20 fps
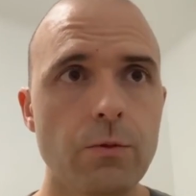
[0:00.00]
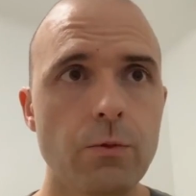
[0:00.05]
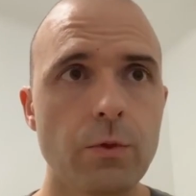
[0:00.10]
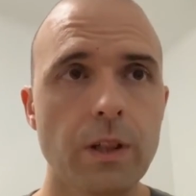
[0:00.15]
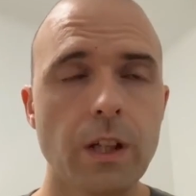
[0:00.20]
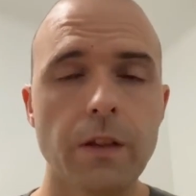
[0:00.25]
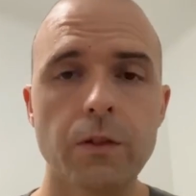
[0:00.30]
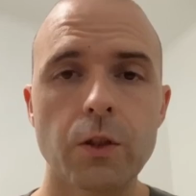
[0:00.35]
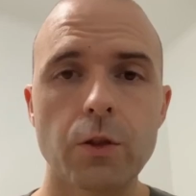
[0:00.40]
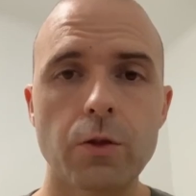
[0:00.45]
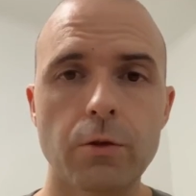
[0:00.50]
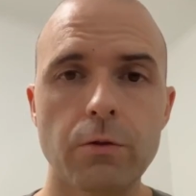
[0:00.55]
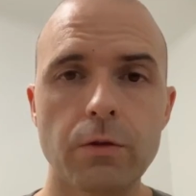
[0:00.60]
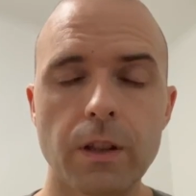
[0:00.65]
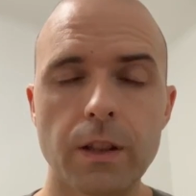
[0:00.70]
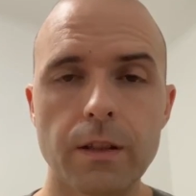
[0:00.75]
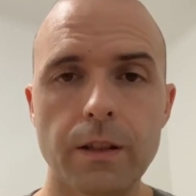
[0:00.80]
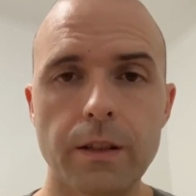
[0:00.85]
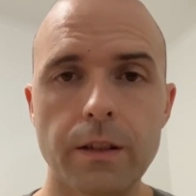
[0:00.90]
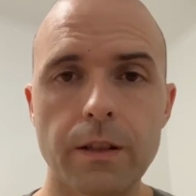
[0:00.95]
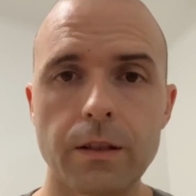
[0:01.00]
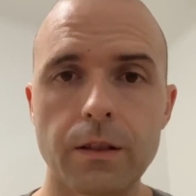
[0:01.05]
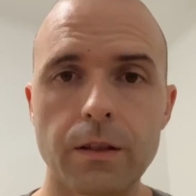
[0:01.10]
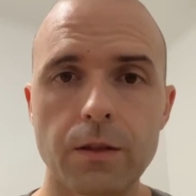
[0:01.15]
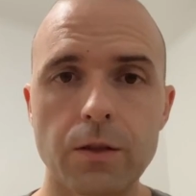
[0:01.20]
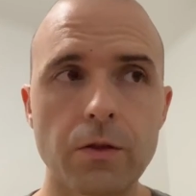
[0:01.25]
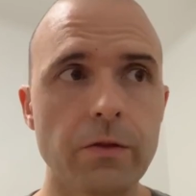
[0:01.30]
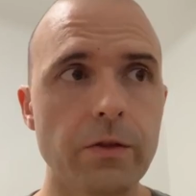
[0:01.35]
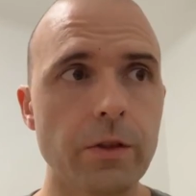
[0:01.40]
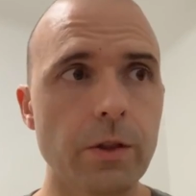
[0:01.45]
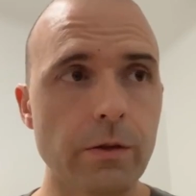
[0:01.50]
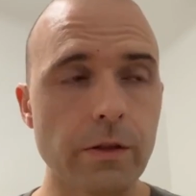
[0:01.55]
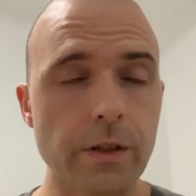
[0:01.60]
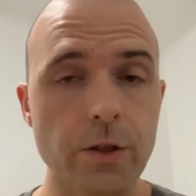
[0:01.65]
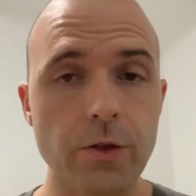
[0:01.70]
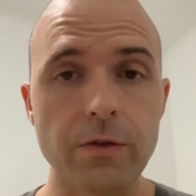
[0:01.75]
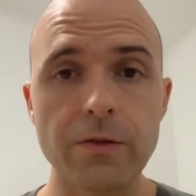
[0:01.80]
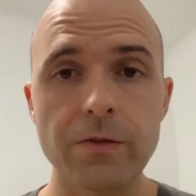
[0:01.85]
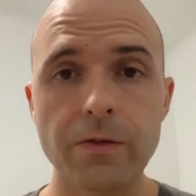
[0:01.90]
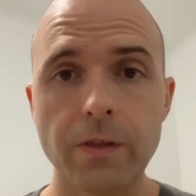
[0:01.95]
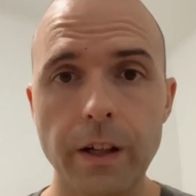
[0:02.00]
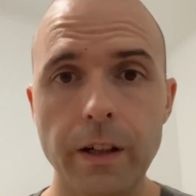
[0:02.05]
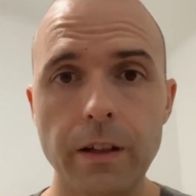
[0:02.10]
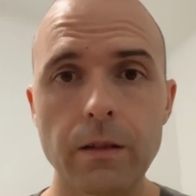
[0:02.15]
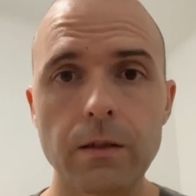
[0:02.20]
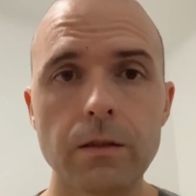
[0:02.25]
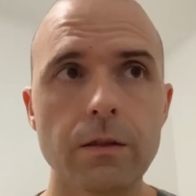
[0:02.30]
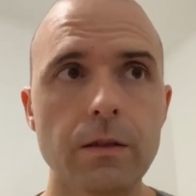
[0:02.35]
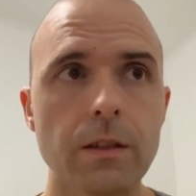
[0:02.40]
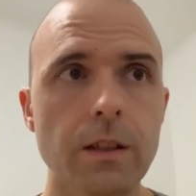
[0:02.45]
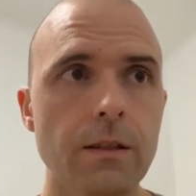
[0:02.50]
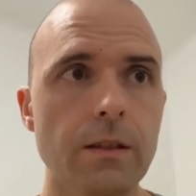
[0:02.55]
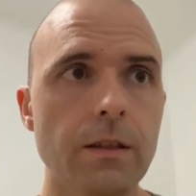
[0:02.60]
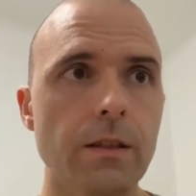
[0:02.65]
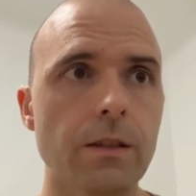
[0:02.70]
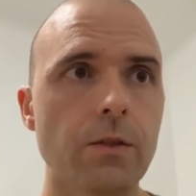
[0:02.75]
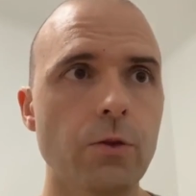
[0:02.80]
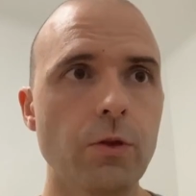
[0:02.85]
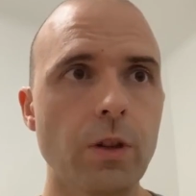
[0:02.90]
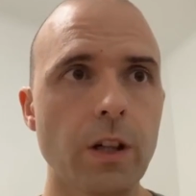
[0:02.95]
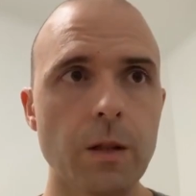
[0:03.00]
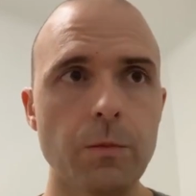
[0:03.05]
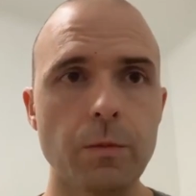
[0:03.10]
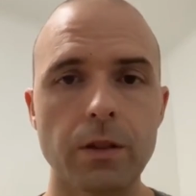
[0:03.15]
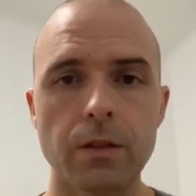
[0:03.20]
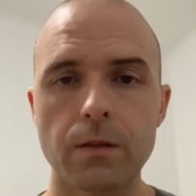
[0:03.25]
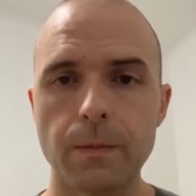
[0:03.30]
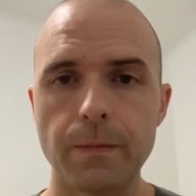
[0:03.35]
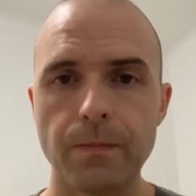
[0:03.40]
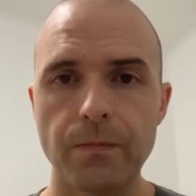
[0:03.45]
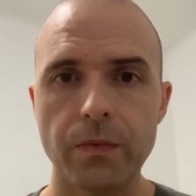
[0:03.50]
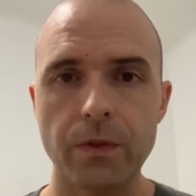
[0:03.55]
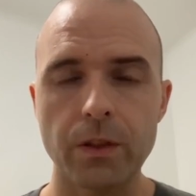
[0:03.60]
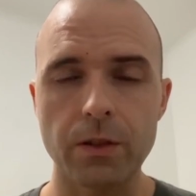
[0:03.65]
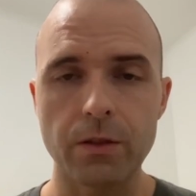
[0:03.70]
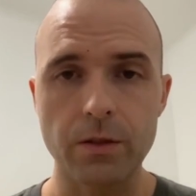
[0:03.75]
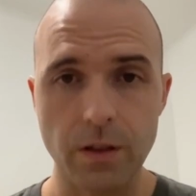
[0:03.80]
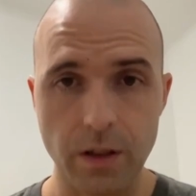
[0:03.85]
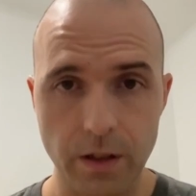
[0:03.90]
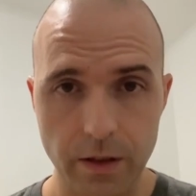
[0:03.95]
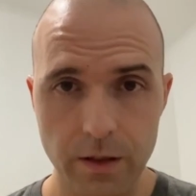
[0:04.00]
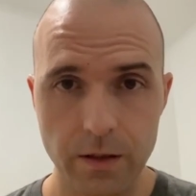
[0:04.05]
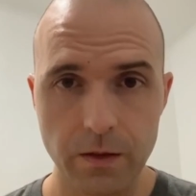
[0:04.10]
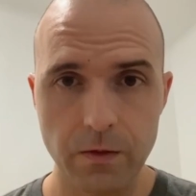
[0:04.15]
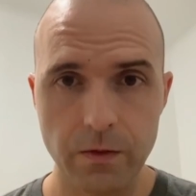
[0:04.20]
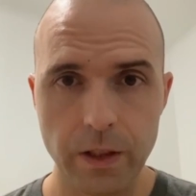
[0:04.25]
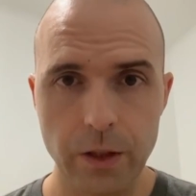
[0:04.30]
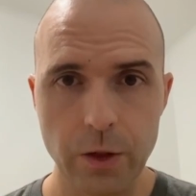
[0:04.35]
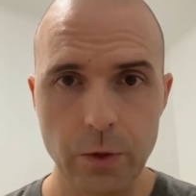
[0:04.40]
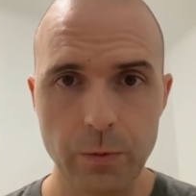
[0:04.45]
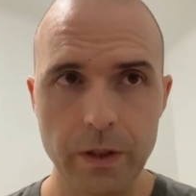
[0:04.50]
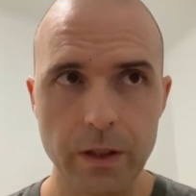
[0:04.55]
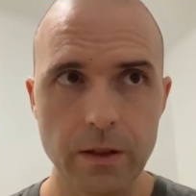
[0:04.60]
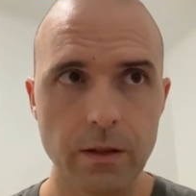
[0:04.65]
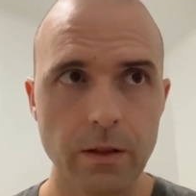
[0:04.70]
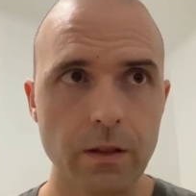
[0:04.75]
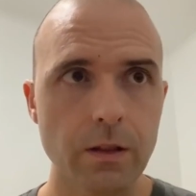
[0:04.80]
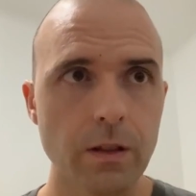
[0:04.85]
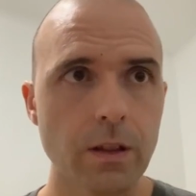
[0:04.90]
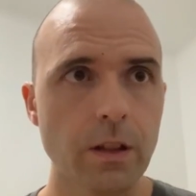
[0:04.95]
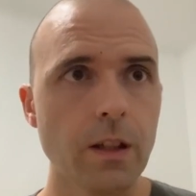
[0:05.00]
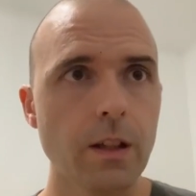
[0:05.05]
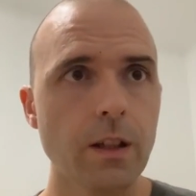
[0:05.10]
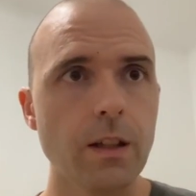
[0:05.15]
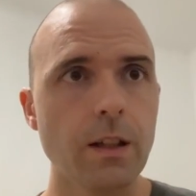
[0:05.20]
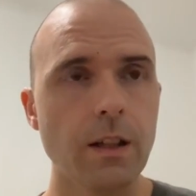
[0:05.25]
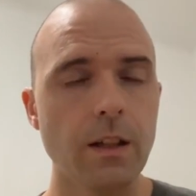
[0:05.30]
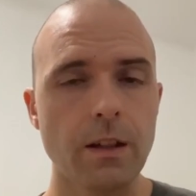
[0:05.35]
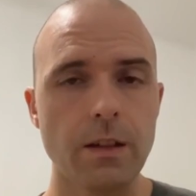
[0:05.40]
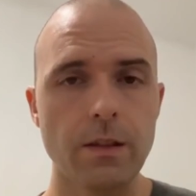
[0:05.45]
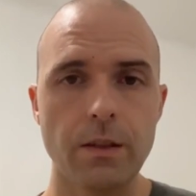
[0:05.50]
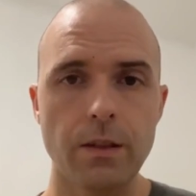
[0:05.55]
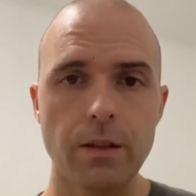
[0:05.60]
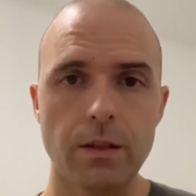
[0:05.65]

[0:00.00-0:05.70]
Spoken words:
we have to create a configuration file that describes the target environment and